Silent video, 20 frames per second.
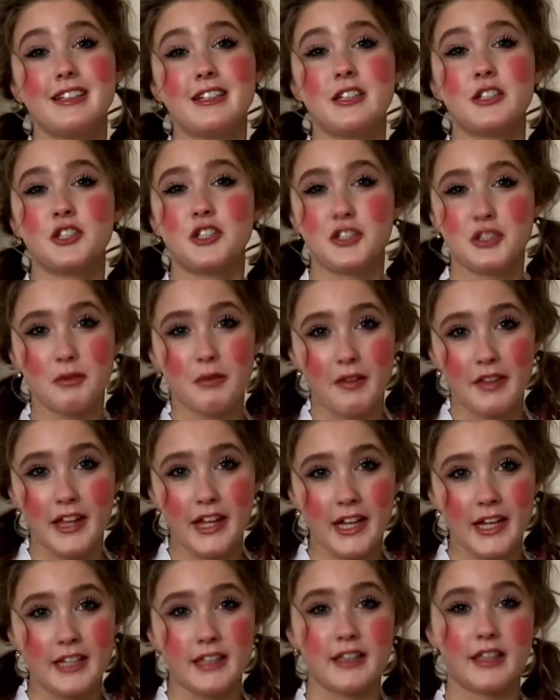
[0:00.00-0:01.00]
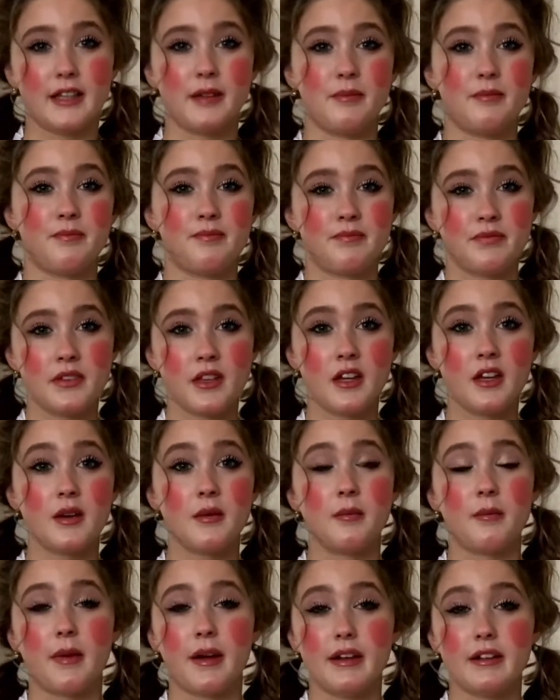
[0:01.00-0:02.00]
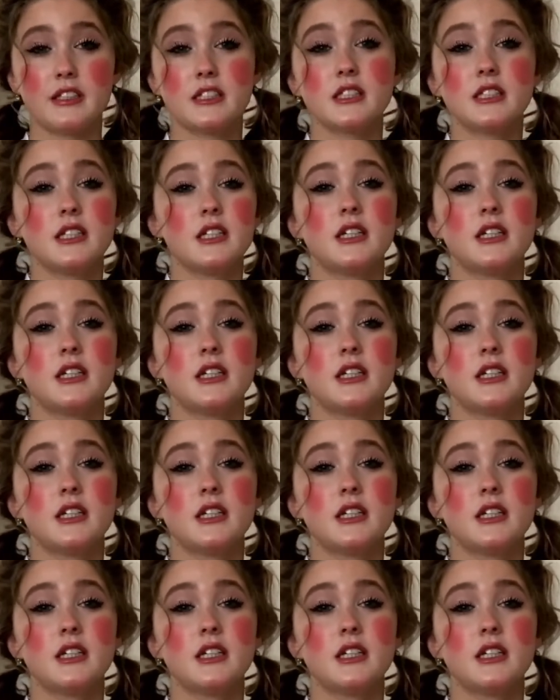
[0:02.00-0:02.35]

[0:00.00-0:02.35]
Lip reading: She's the one that ate them, but